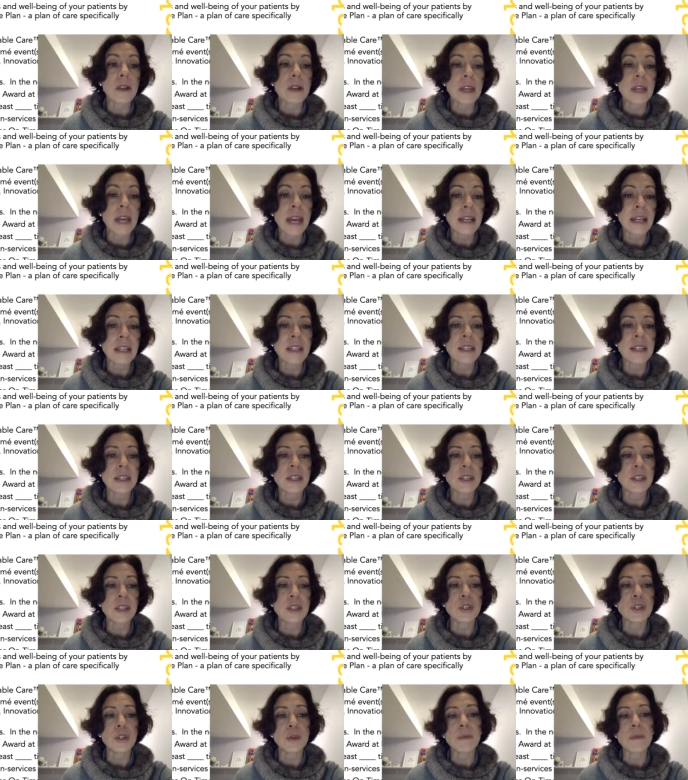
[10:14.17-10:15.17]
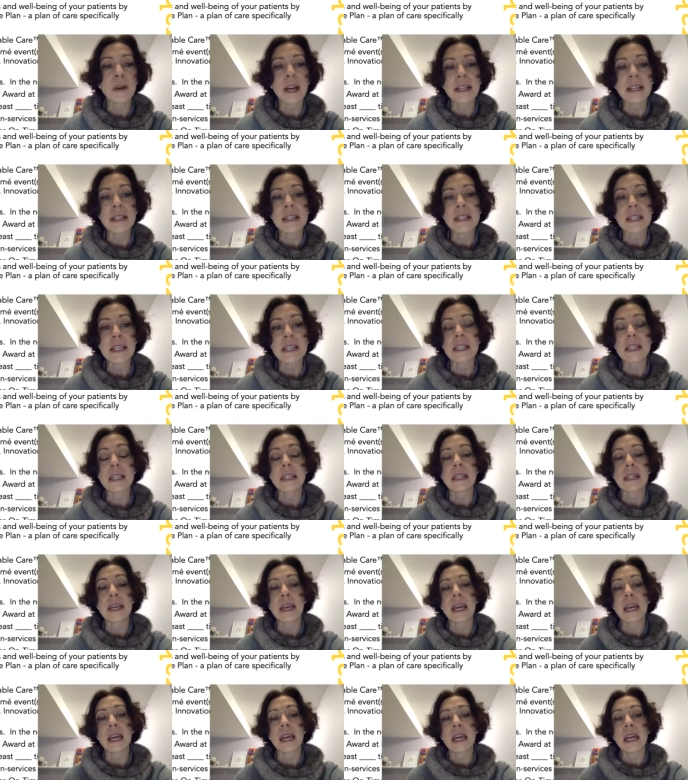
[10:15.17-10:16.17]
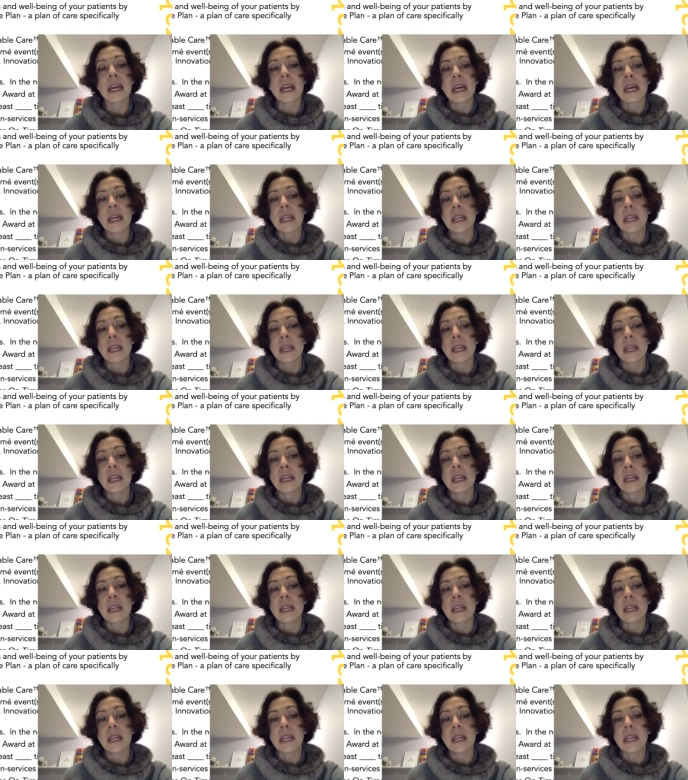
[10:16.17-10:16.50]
Next is you might see that